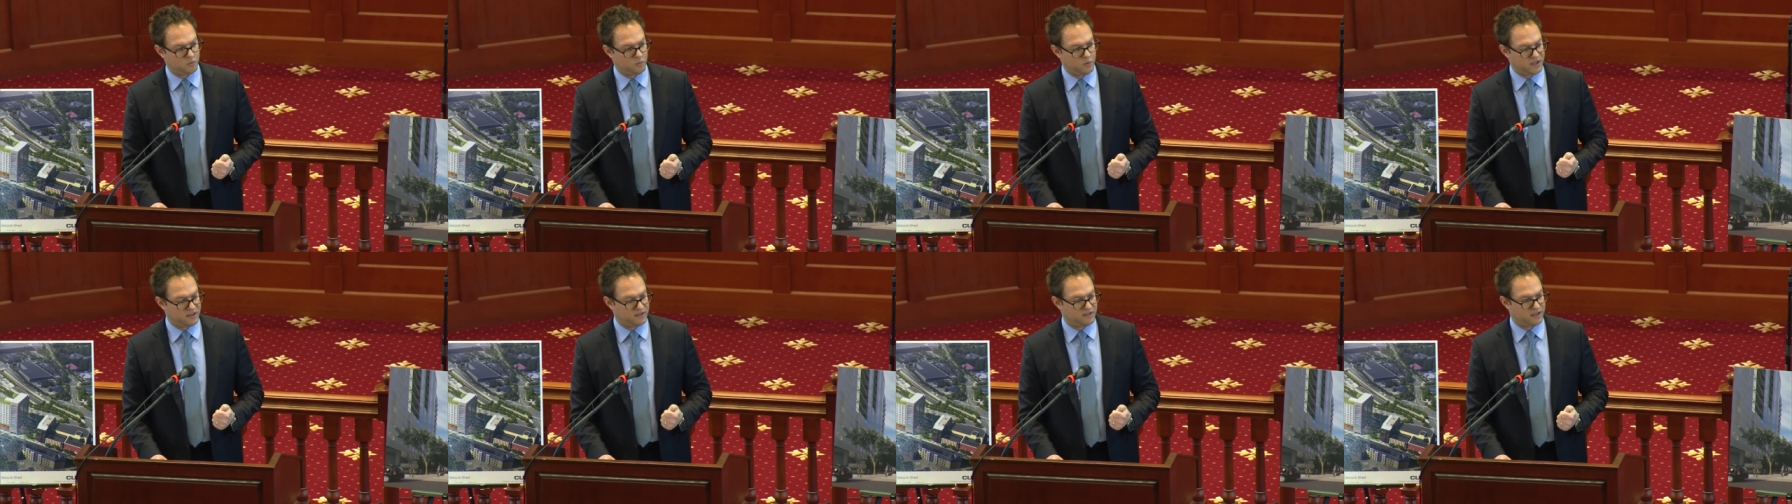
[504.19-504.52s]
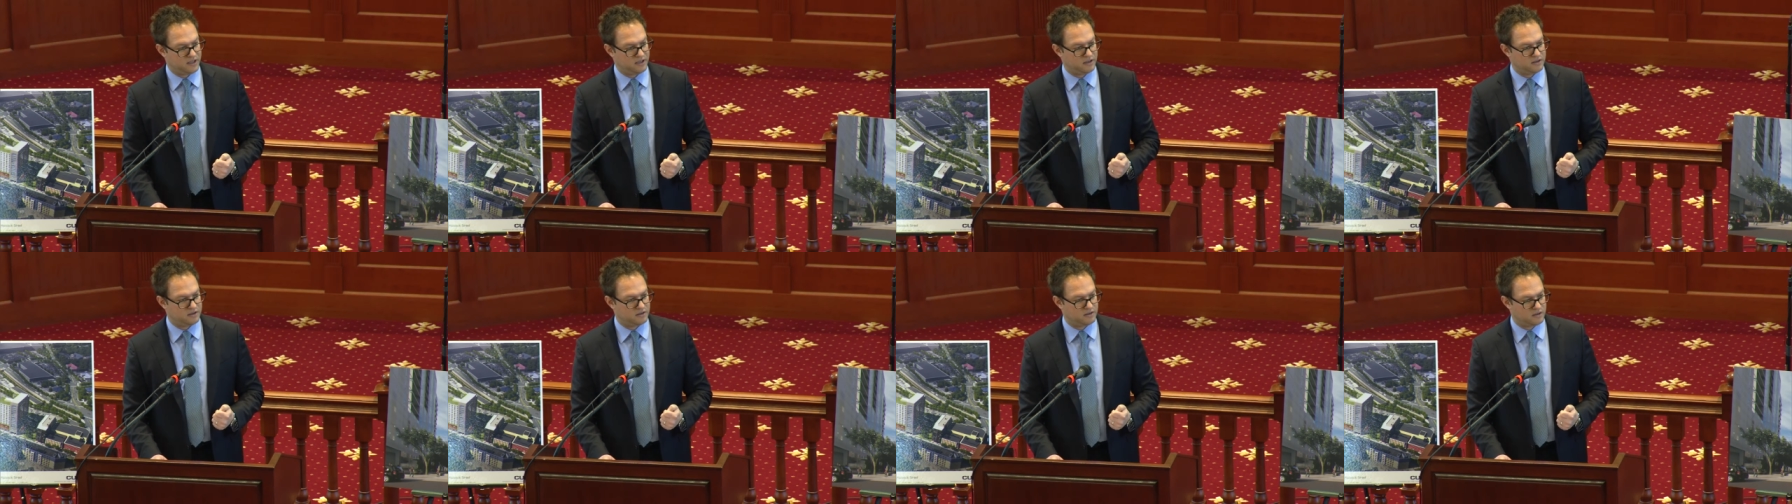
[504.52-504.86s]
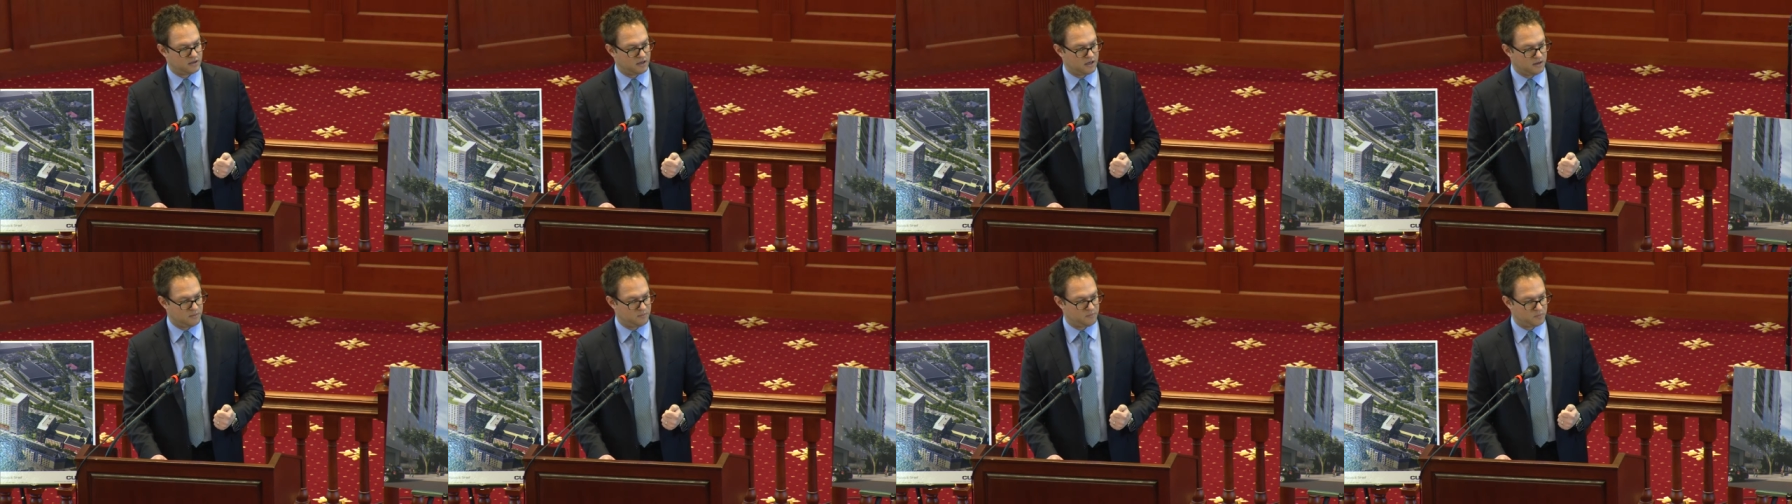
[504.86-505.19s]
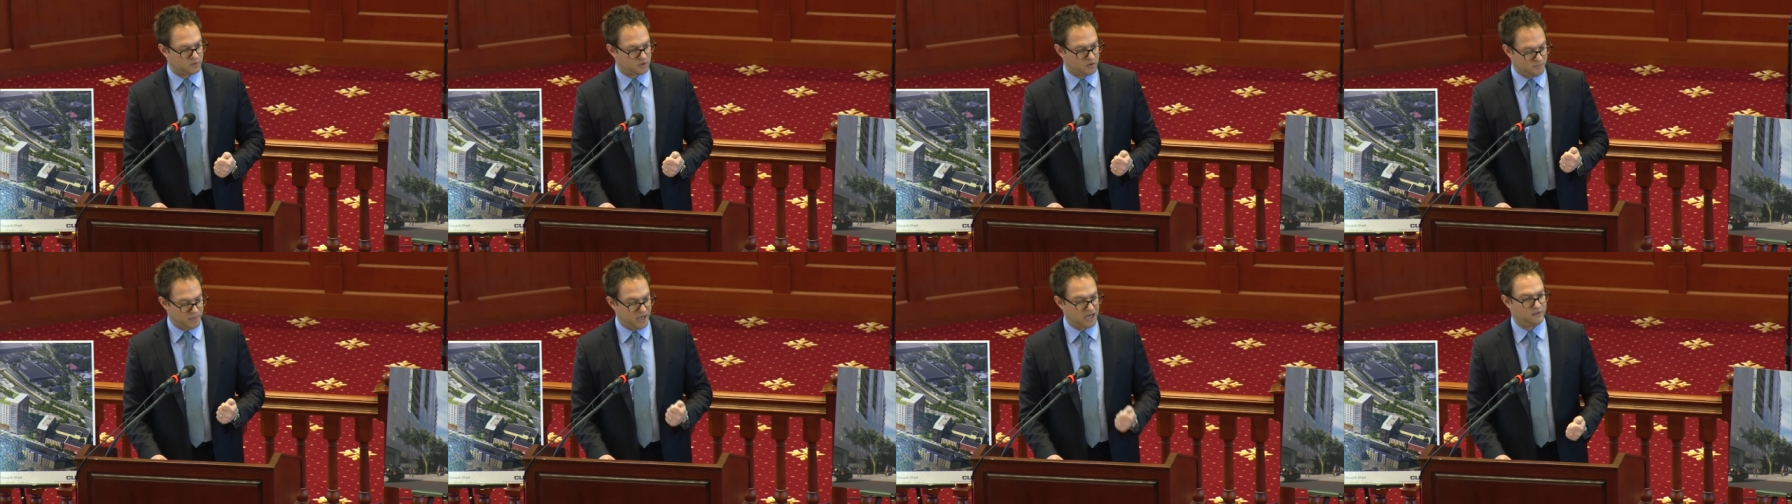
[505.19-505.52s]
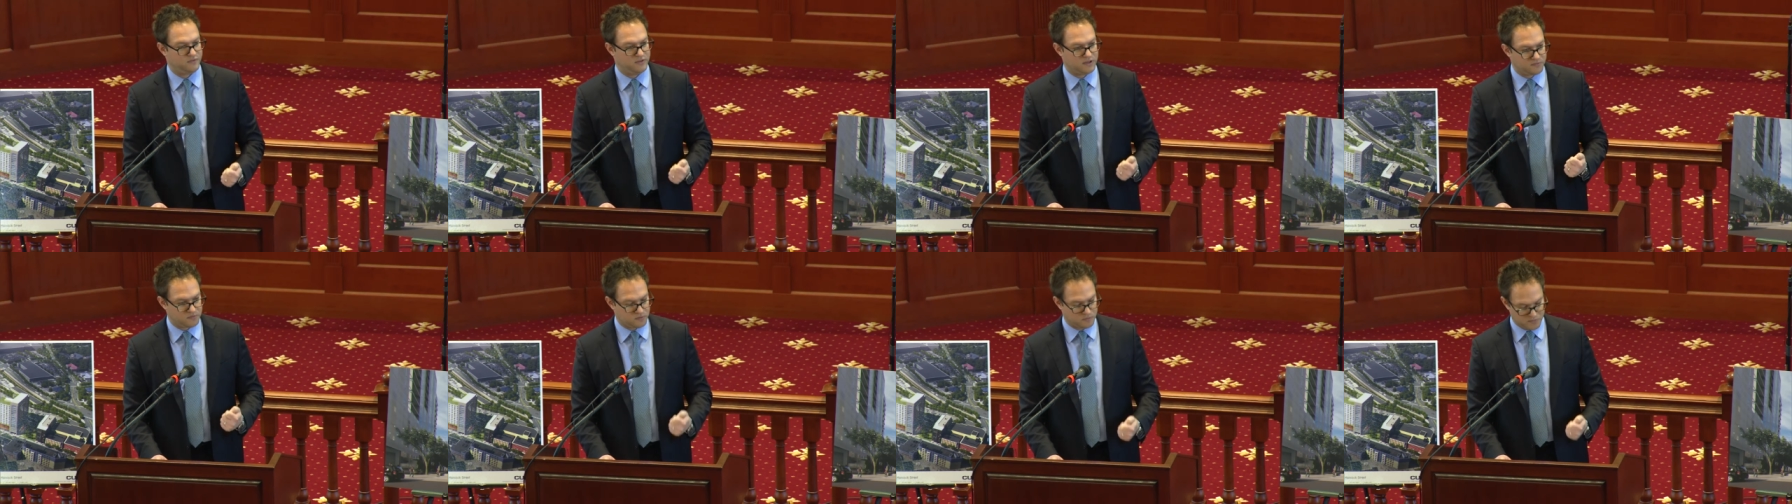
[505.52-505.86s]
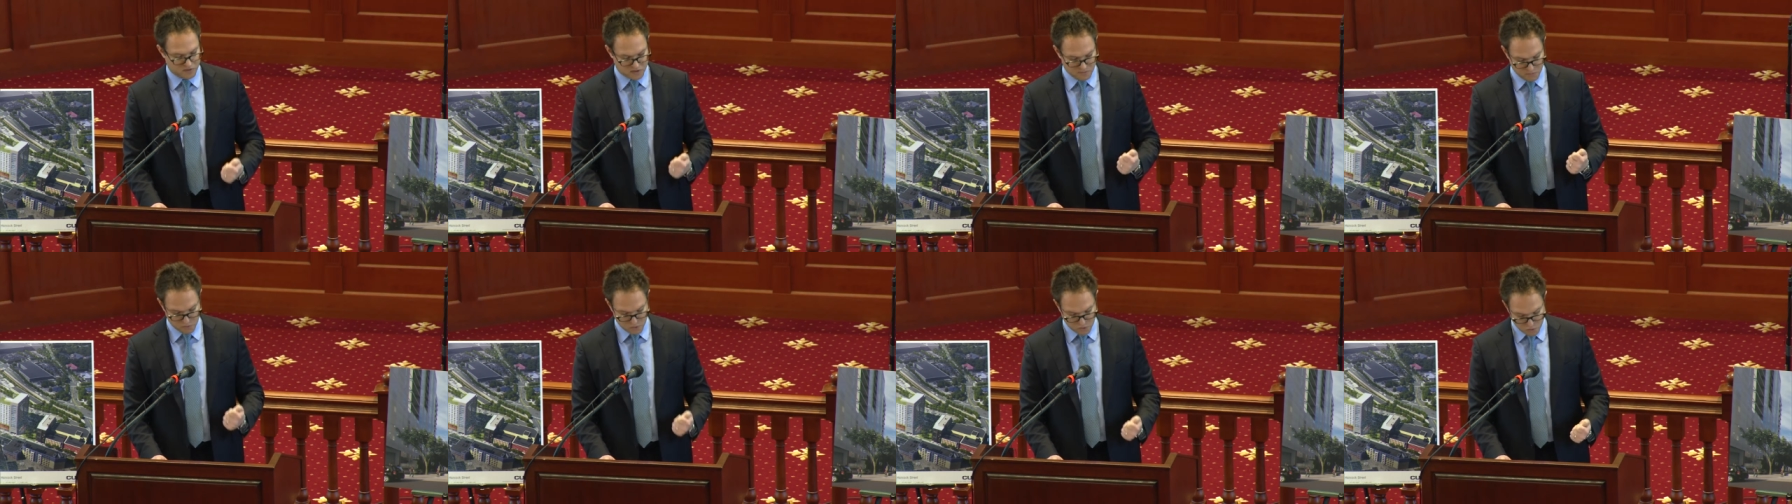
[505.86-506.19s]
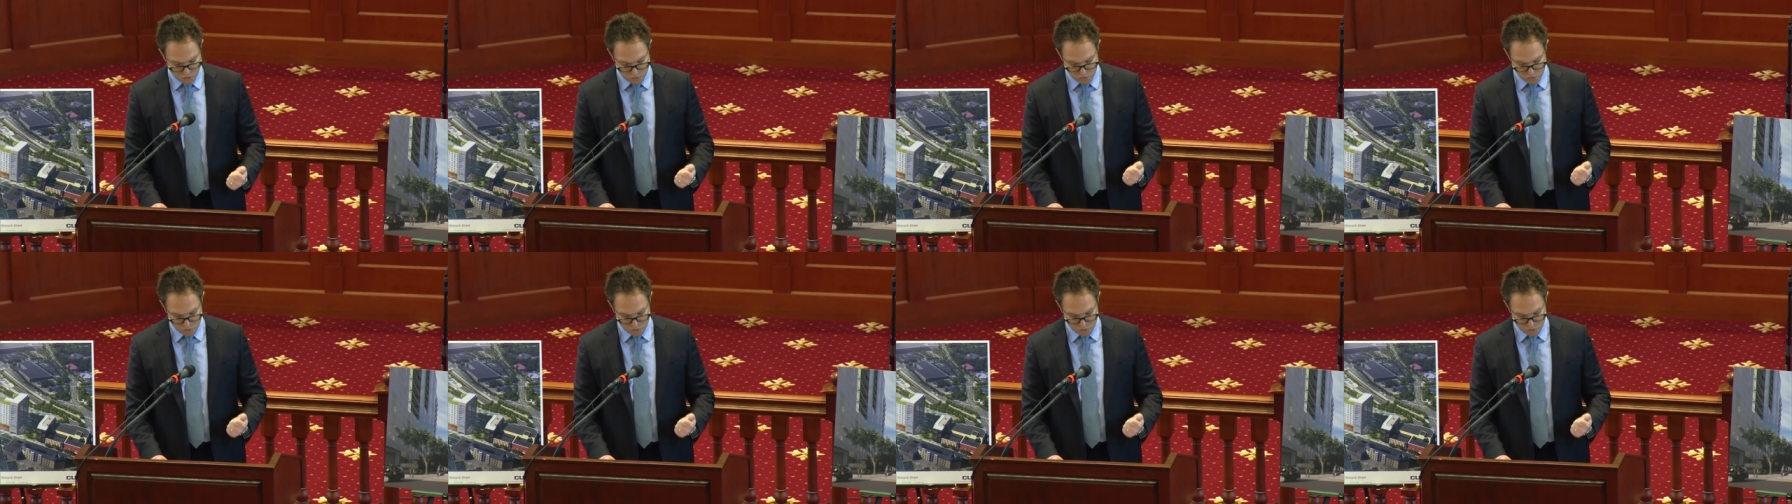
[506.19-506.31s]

we think um, could benefit from some